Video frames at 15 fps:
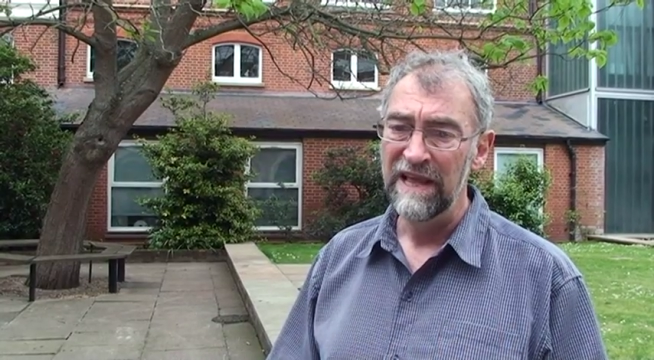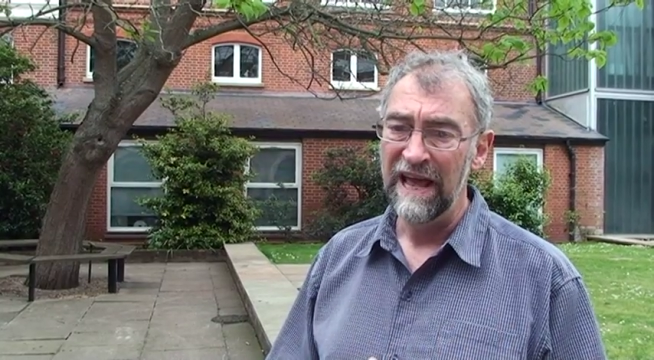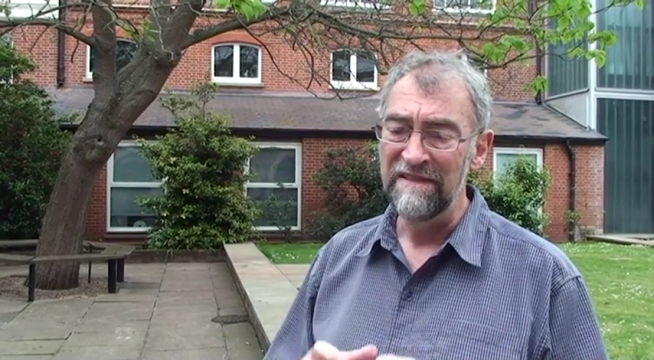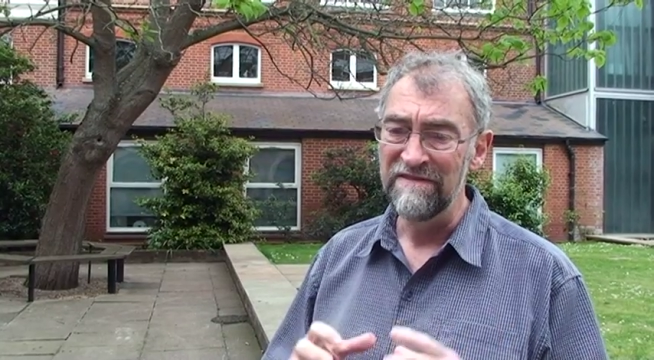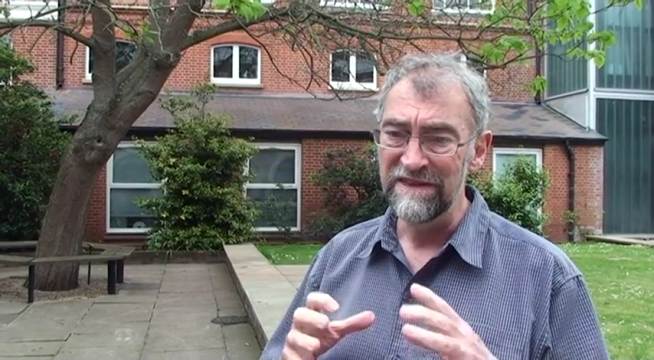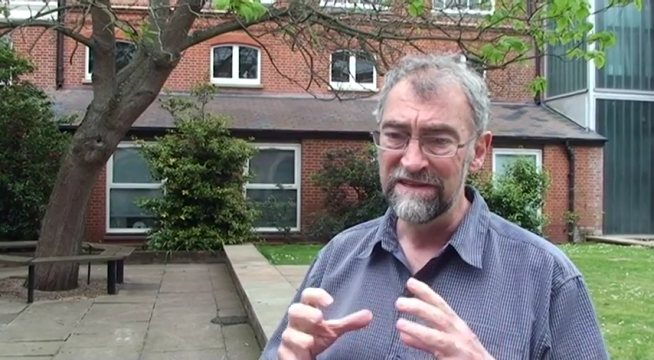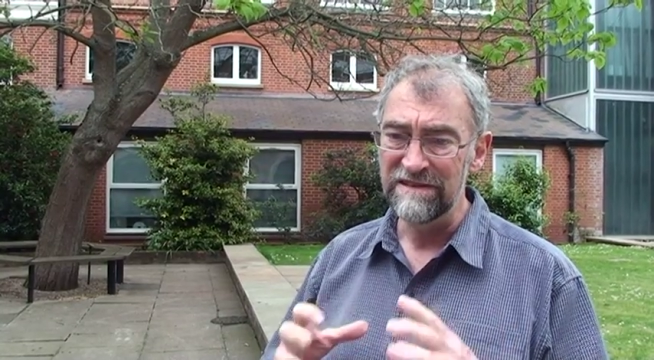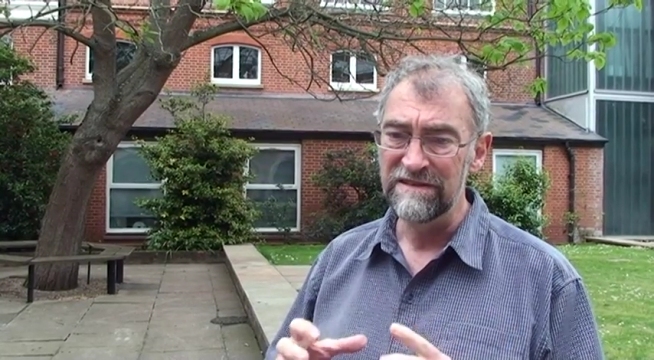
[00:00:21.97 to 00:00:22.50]

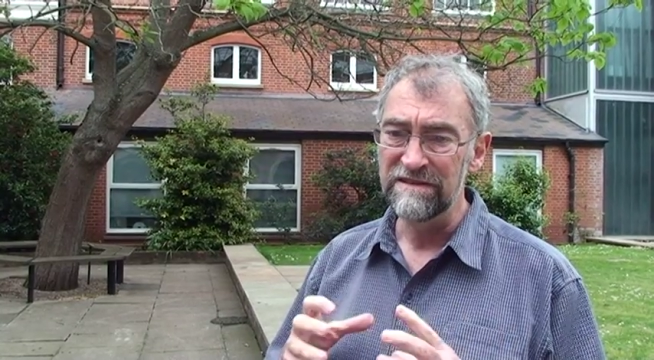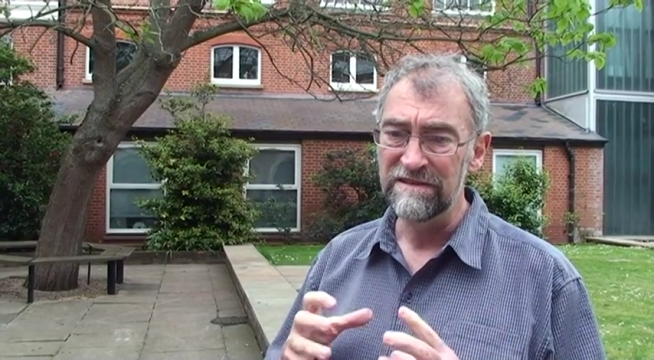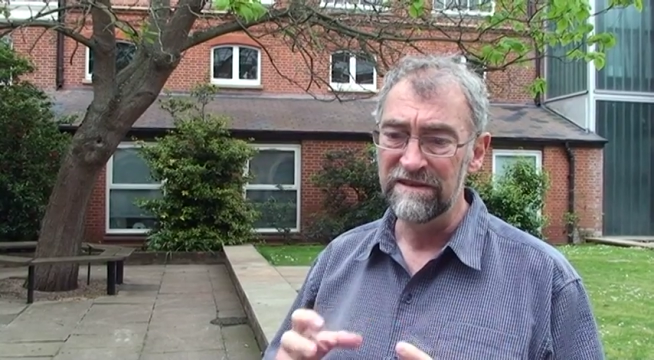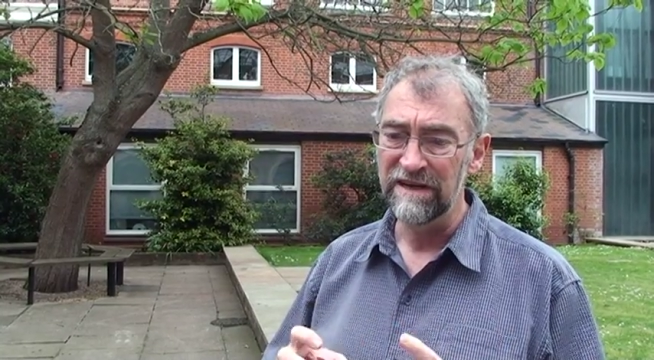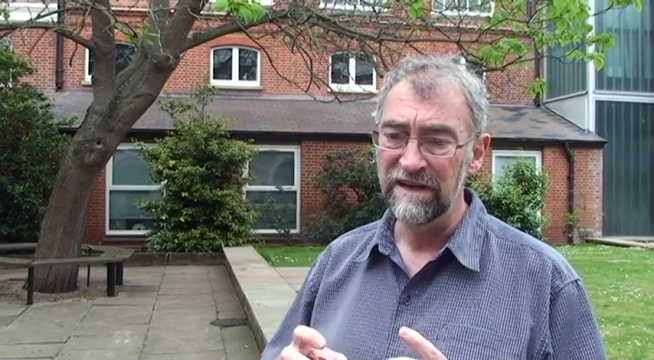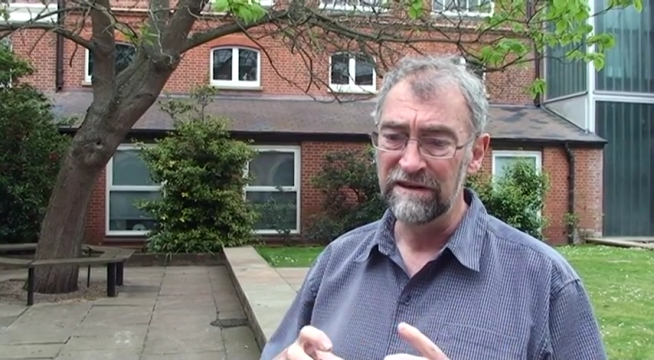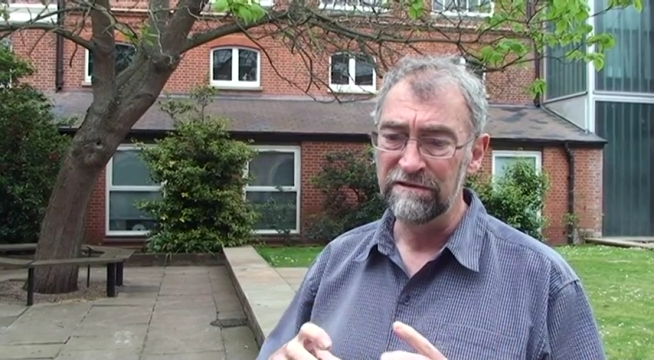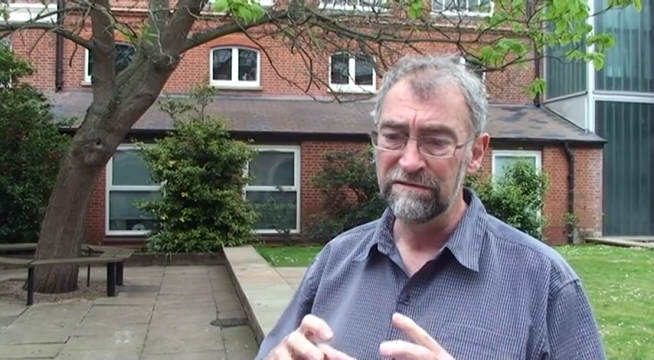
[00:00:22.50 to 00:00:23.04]
And this is
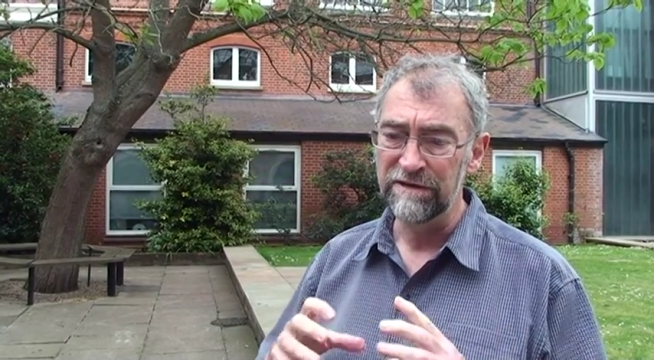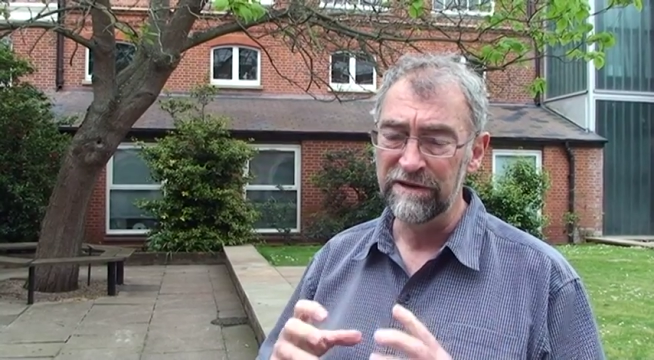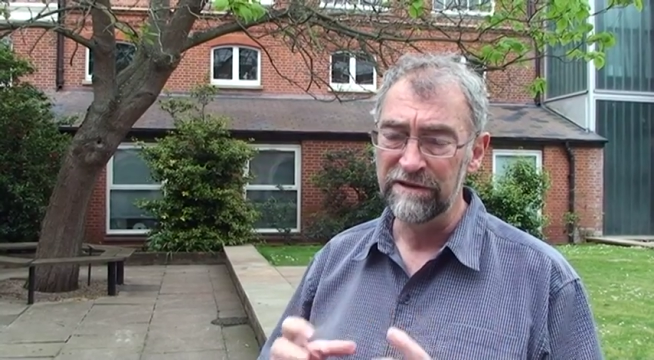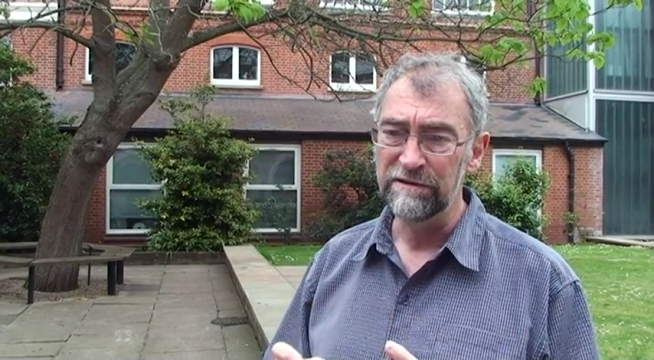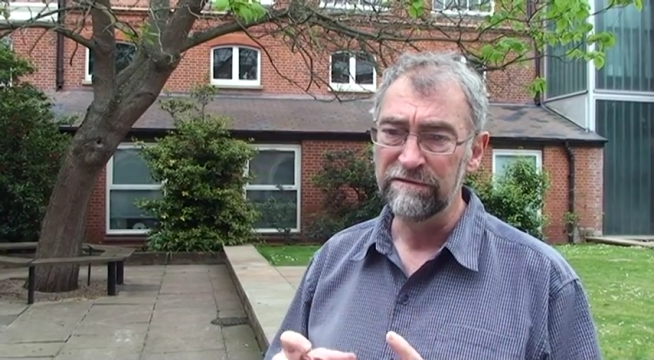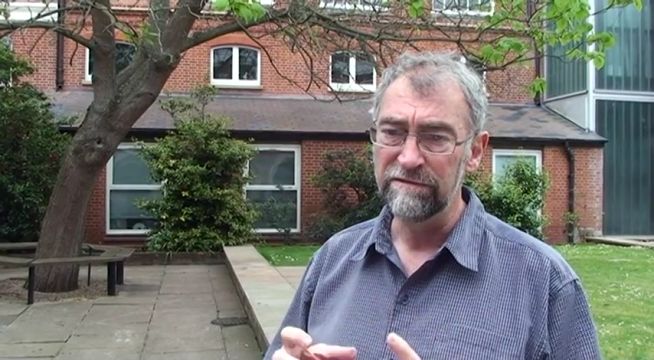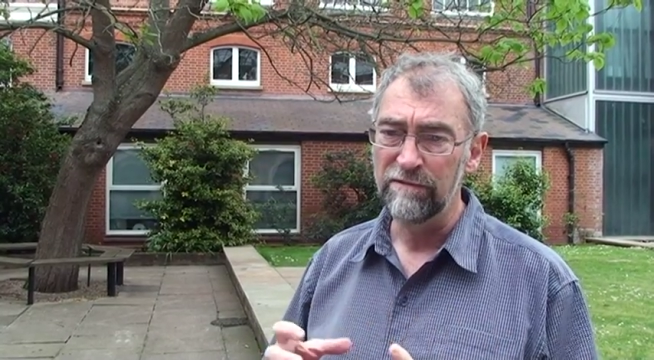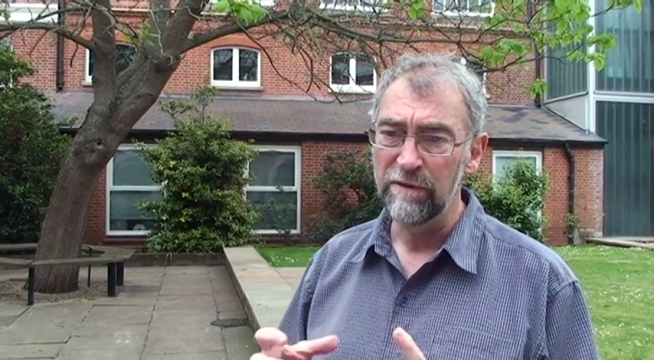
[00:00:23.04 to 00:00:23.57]
a
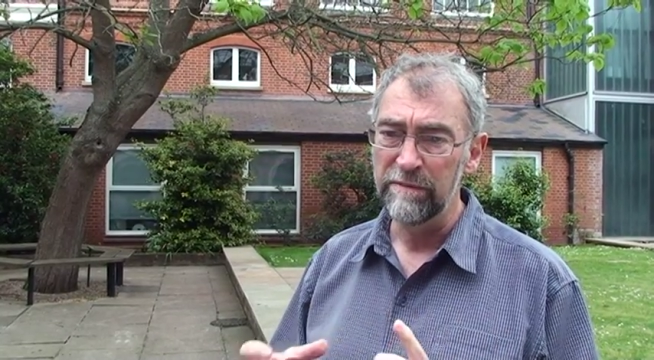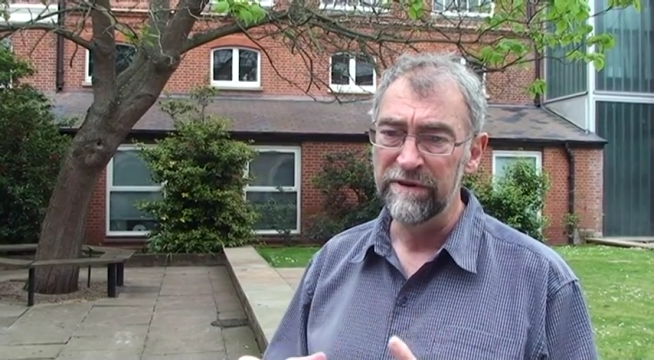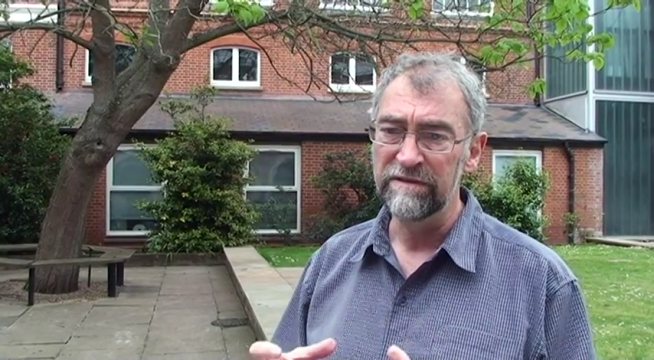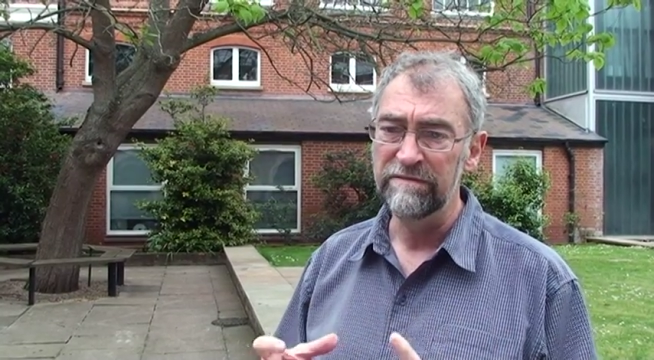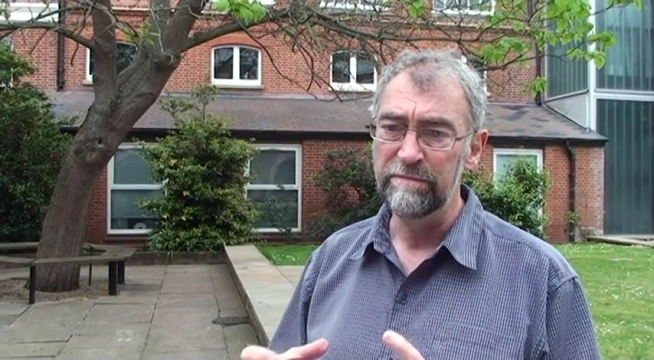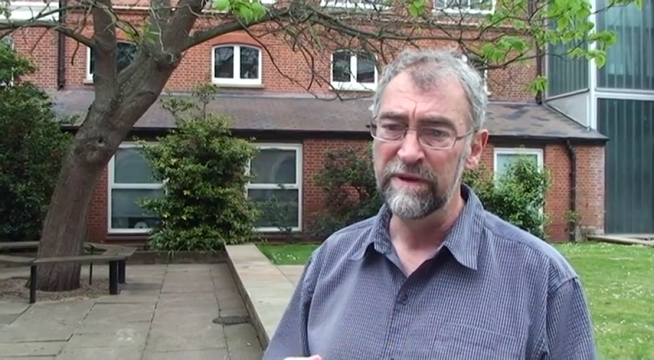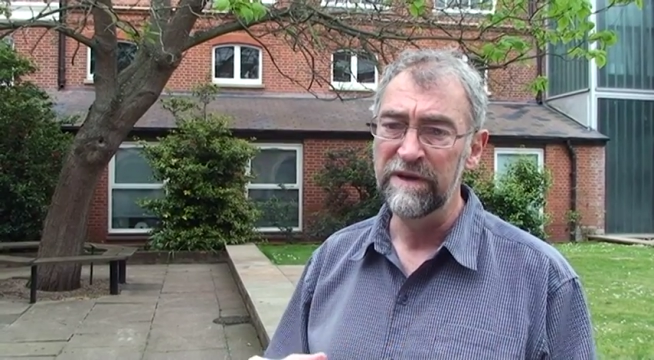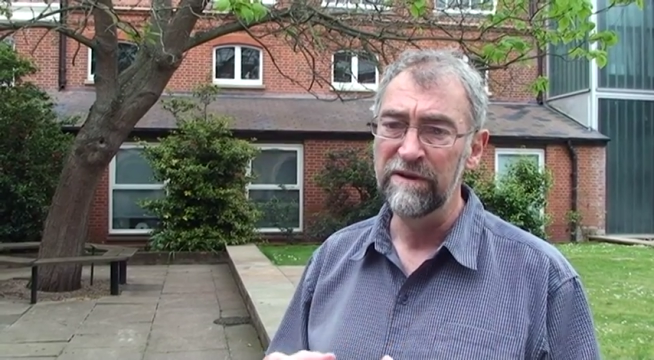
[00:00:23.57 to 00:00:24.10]
critical
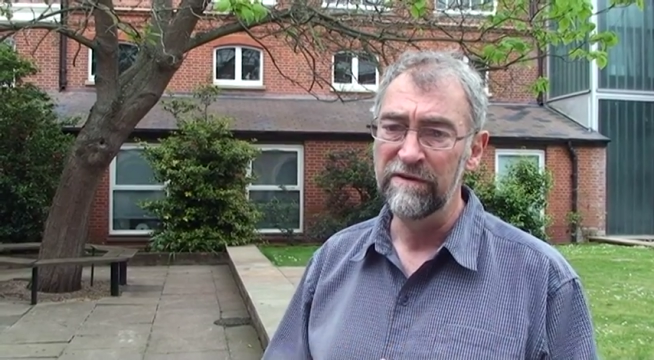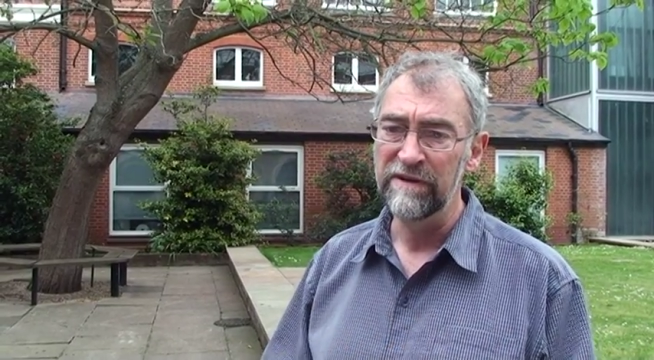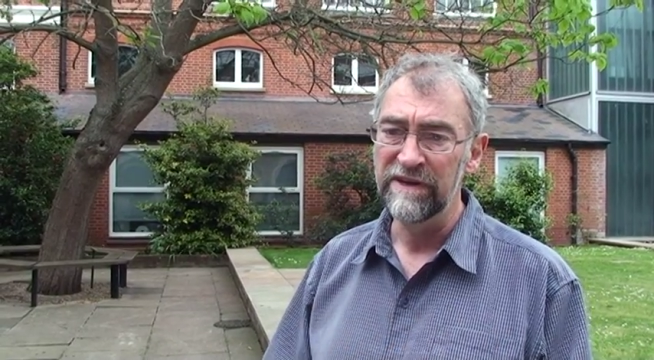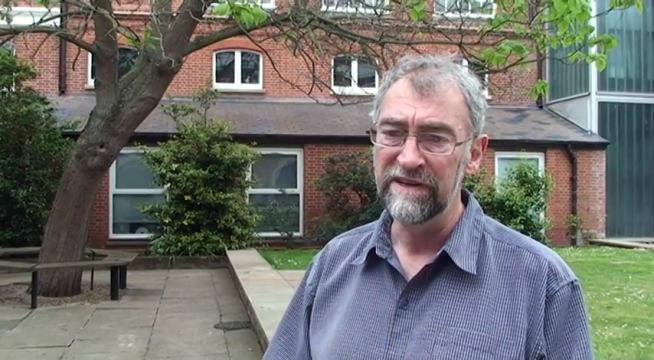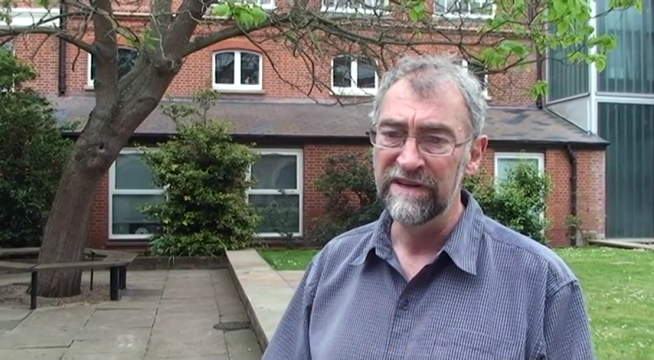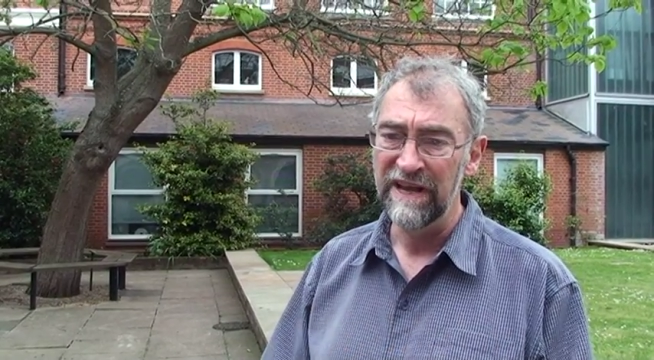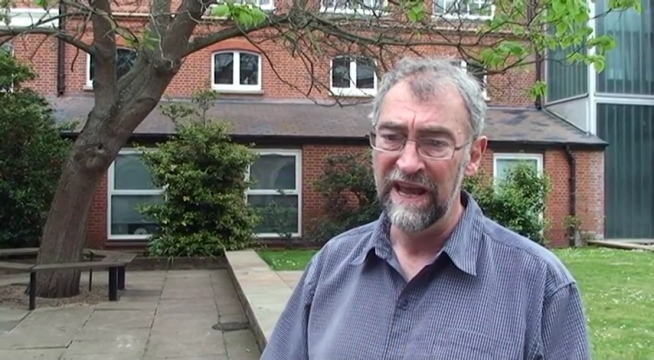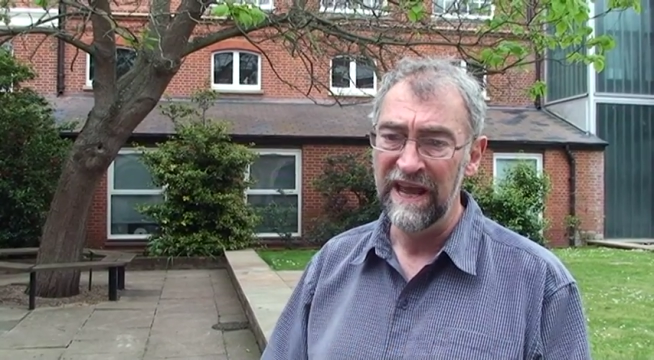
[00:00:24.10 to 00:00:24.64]
formative period.